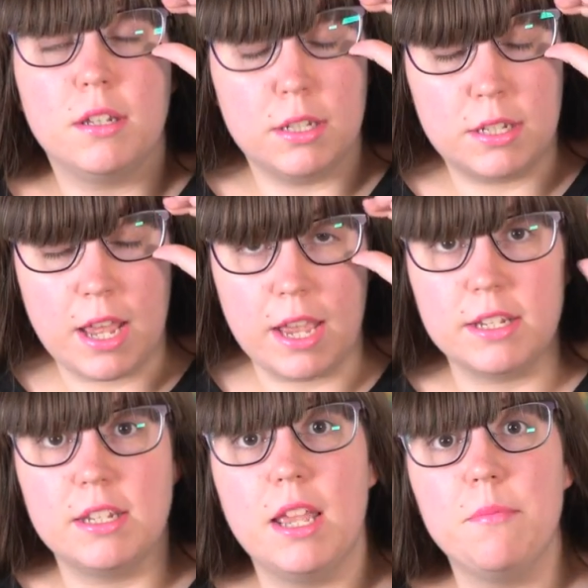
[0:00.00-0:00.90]
This
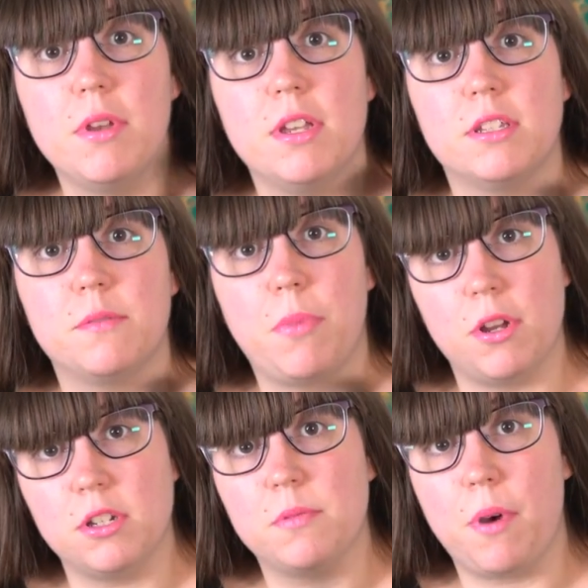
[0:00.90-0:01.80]
tag's name is
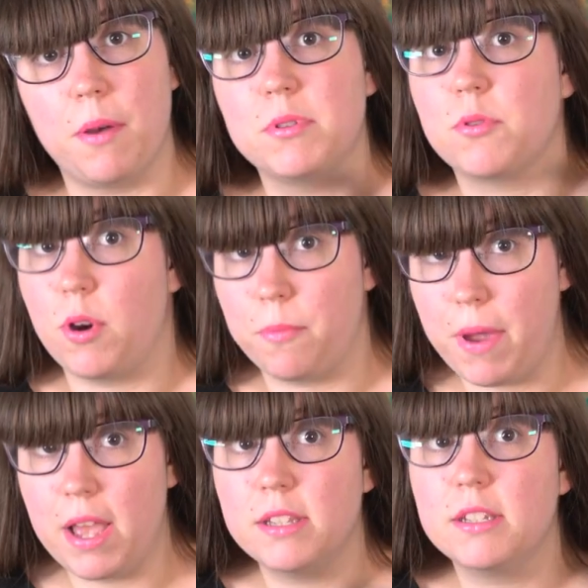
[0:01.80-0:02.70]
Spongebob
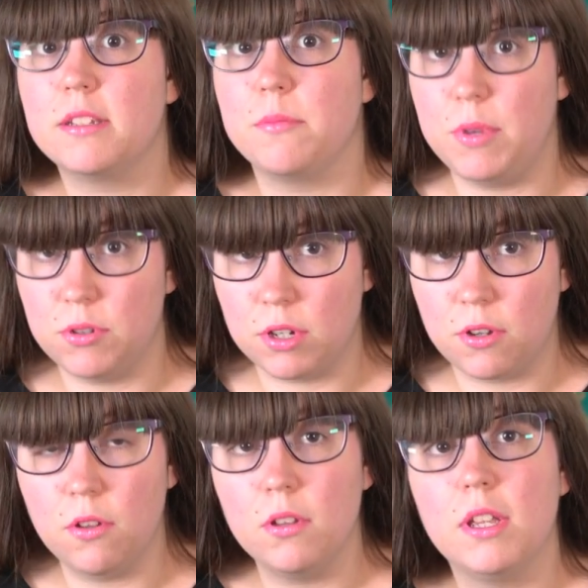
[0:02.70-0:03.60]
SquarePants The
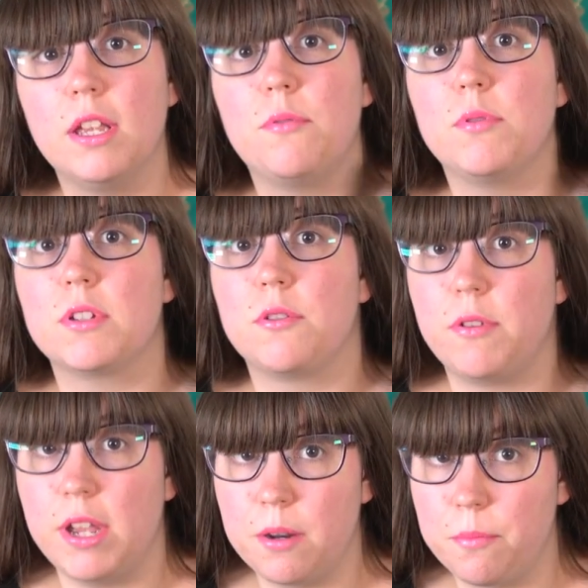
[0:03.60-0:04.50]
Musical. It was
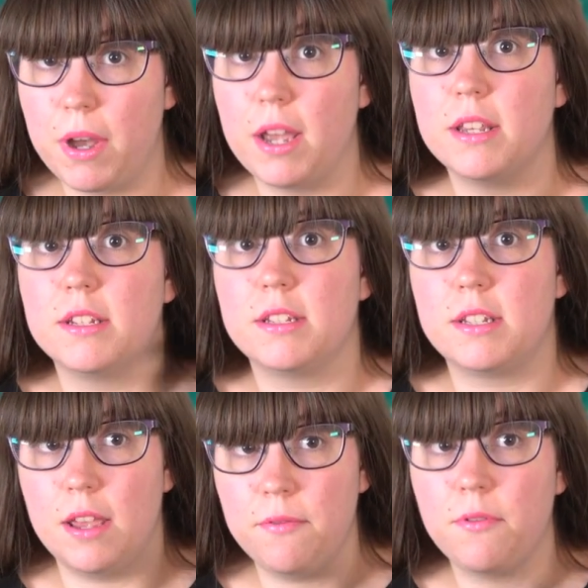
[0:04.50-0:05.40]
created by
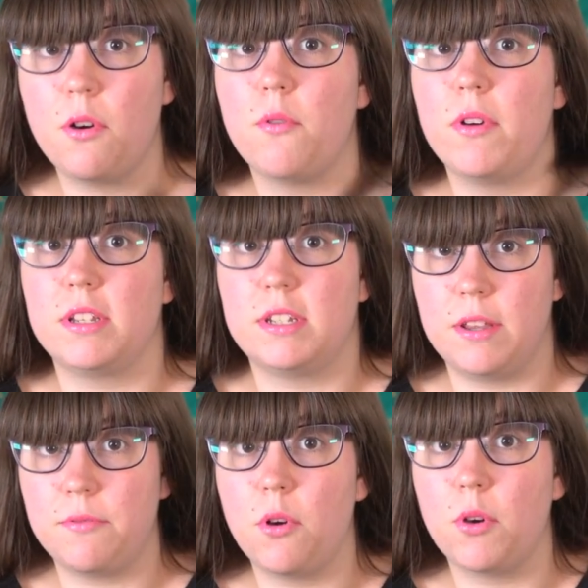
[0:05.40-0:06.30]
Steph over at
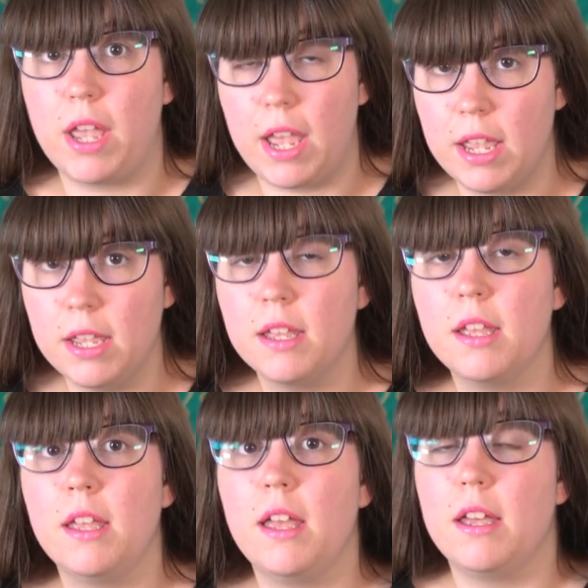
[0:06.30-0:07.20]
Steph OK,
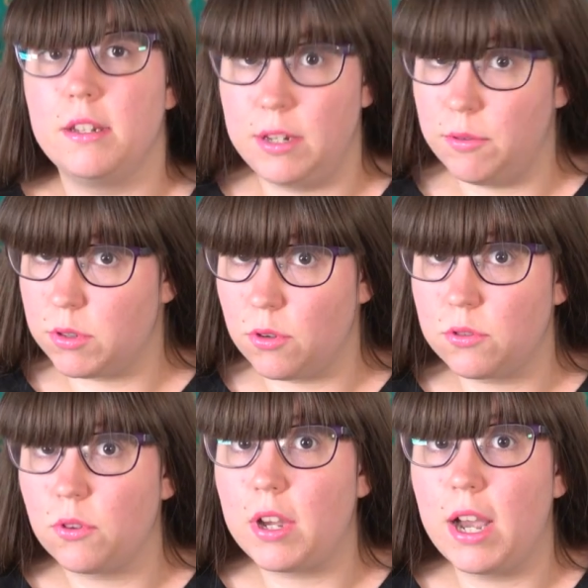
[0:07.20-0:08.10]
and she was
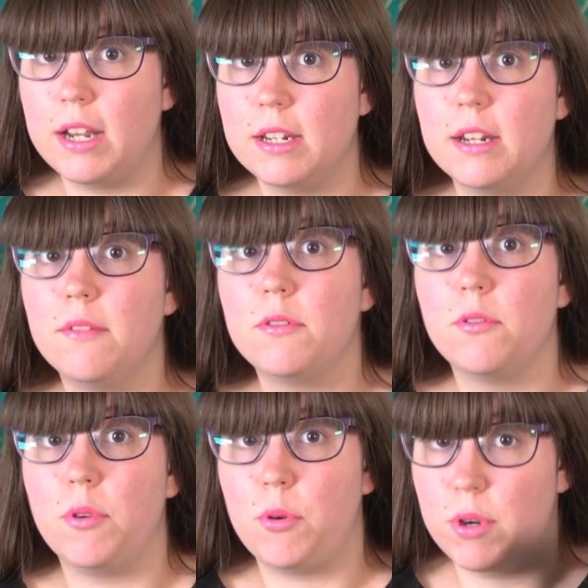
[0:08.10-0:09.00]
also kind enough
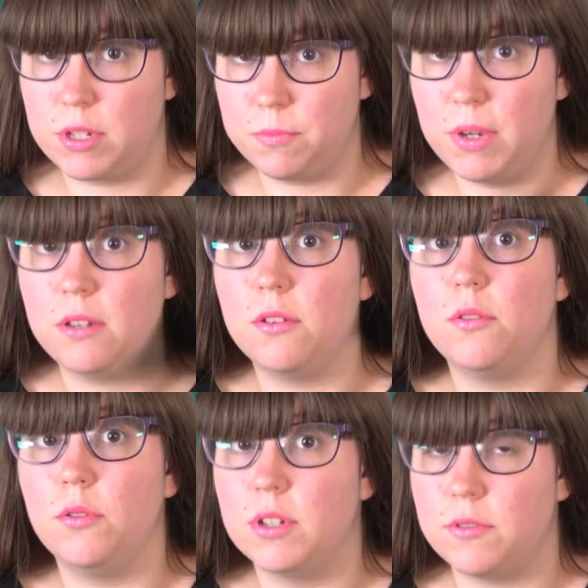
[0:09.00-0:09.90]
to request me to
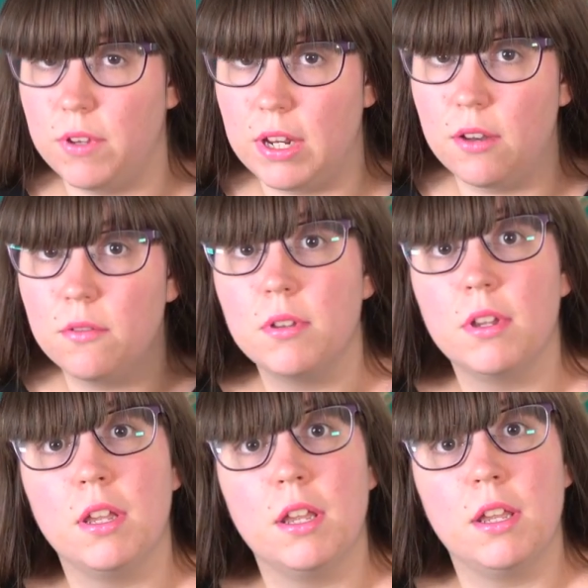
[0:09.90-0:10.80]
do this video,
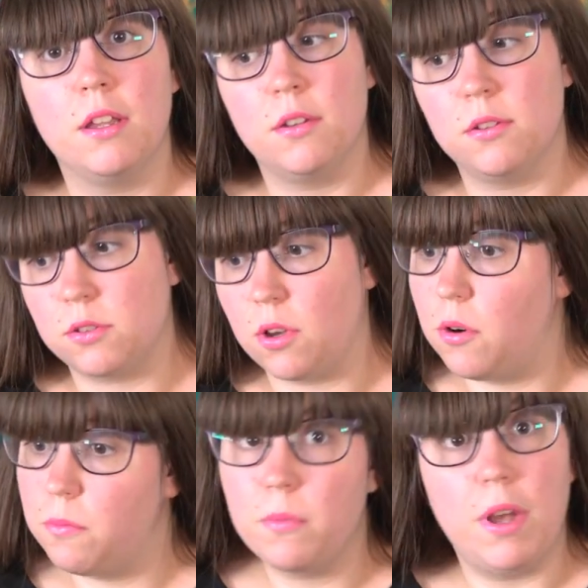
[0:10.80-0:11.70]

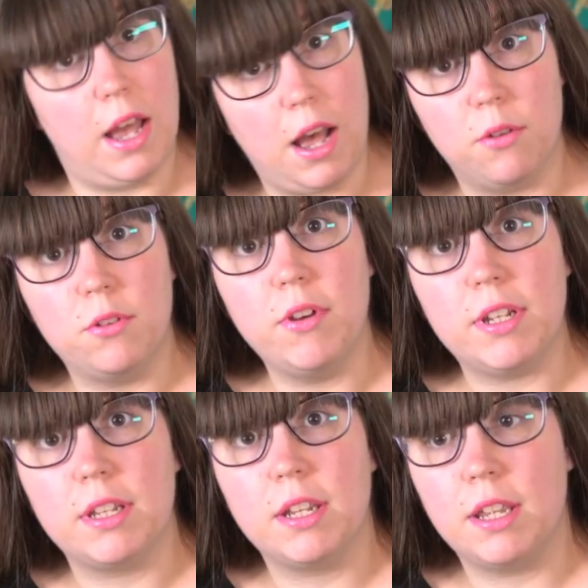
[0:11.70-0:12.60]
so I'll do it.